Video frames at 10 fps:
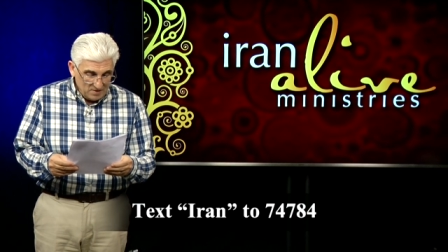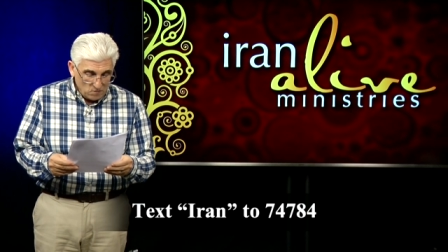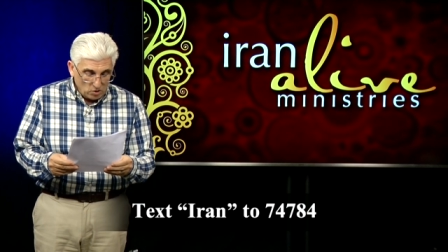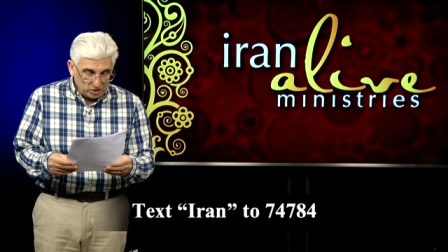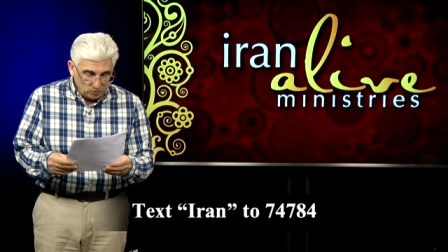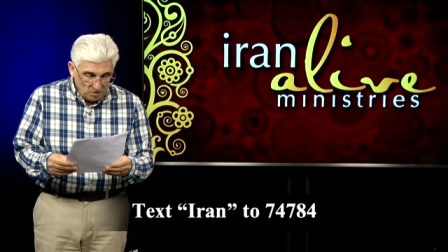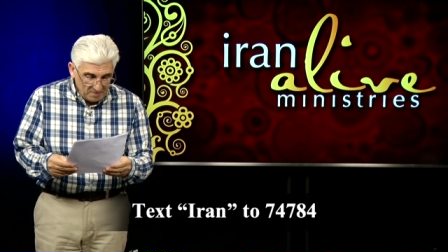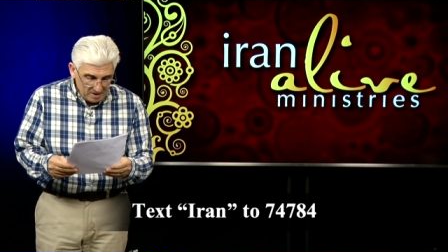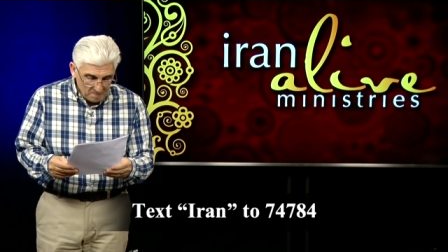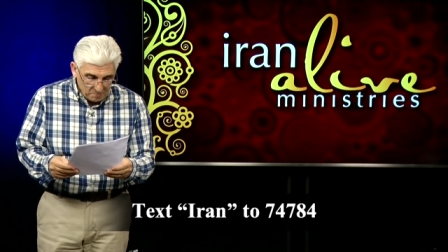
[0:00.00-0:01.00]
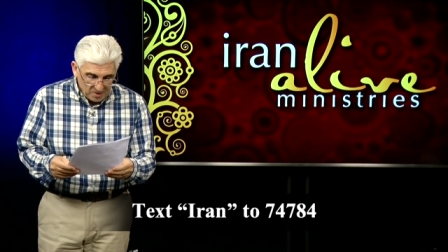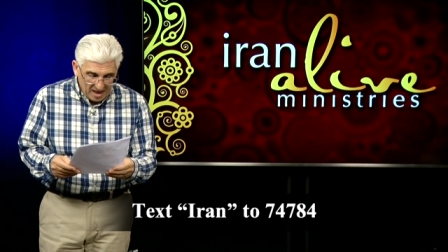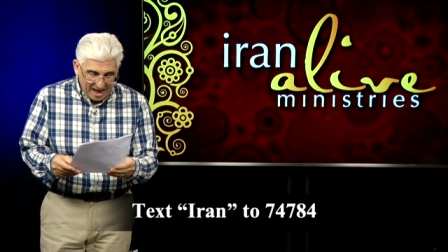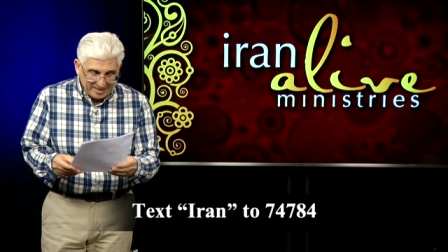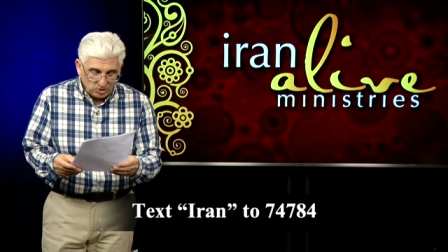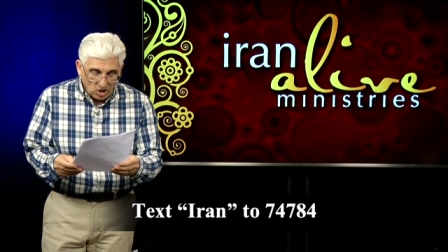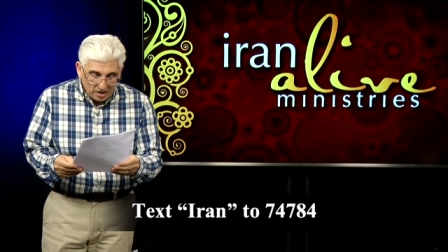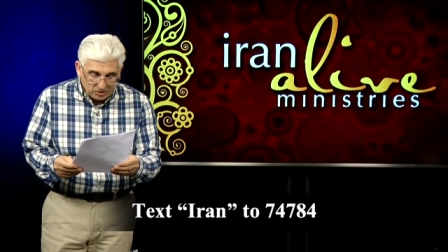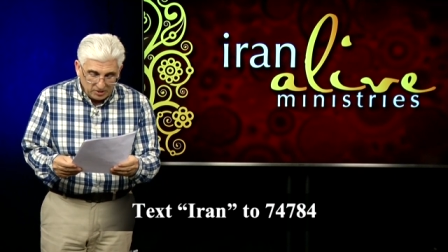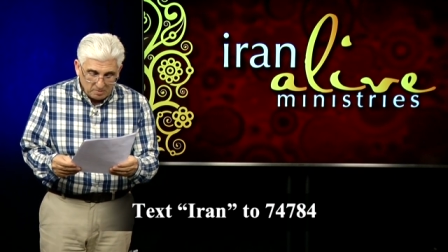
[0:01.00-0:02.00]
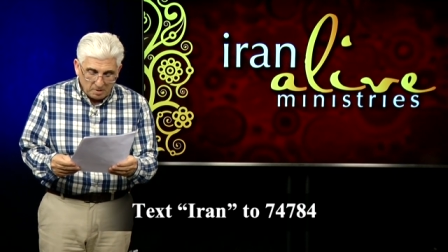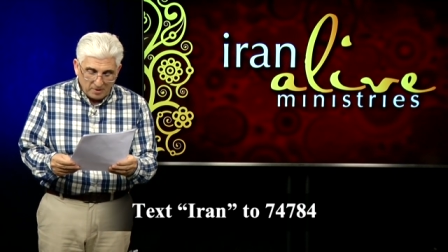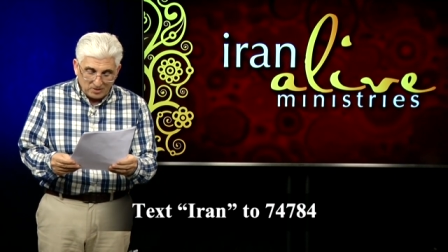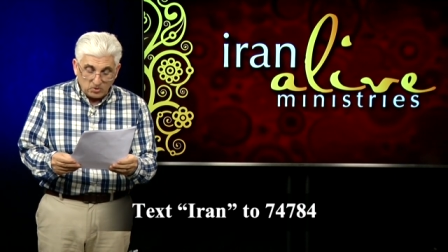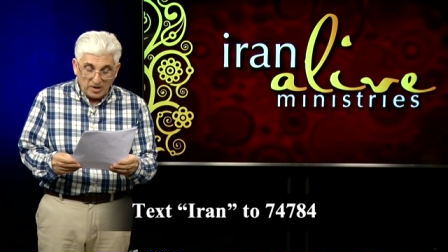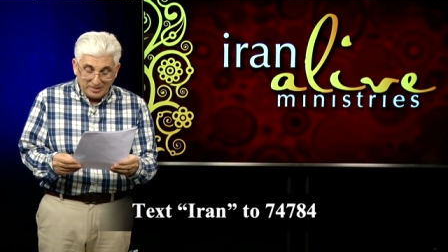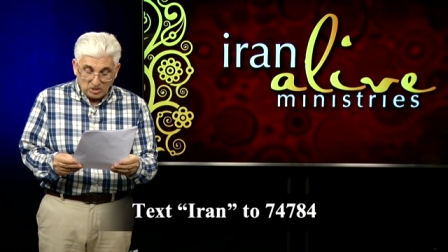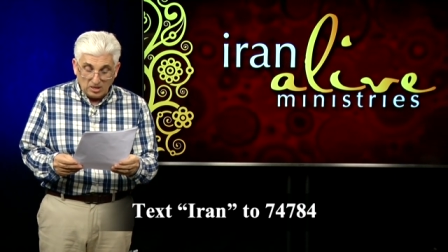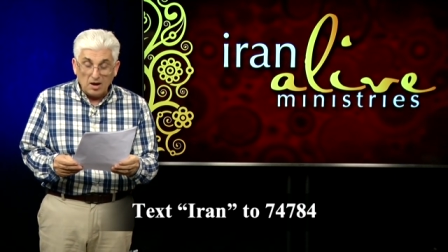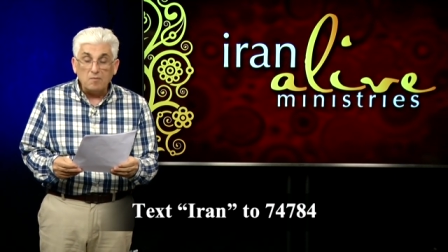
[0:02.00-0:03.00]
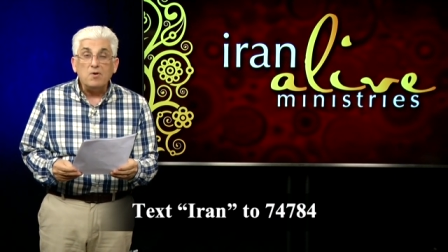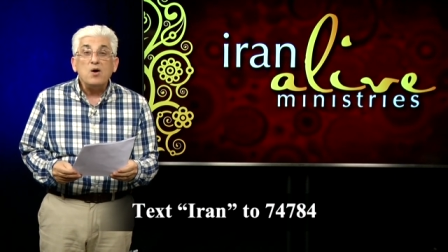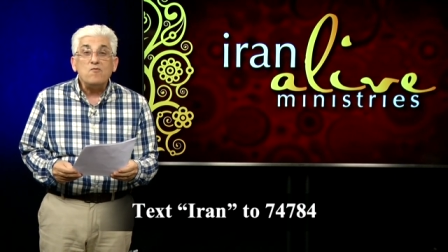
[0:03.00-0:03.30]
divorced women and talk to them about Christ's love